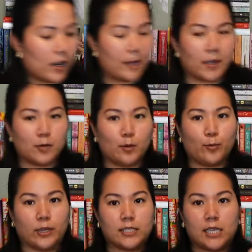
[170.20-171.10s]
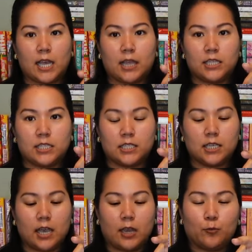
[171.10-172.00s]
I'm going to be pressing this
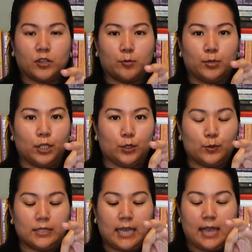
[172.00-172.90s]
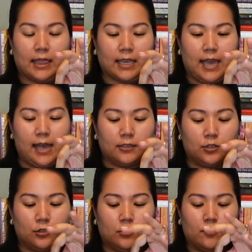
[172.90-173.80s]
design with the balloons and the
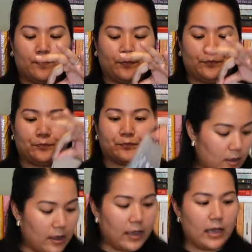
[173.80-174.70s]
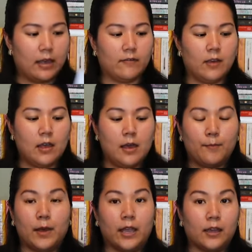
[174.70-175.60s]
castle. I have
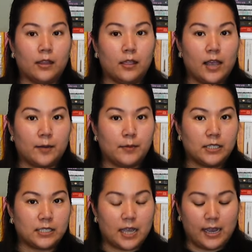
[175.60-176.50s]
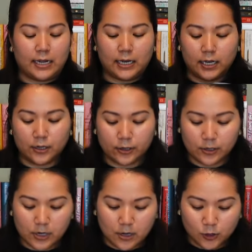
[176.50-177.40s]
my alignment guide
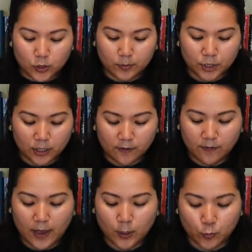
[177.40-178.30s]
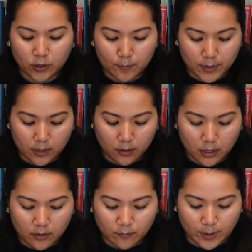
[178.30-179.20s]
here. So I'm just going to find where the middle
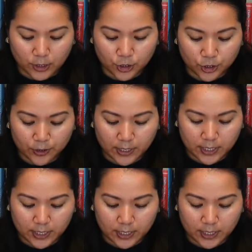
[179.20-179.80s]
of my shirt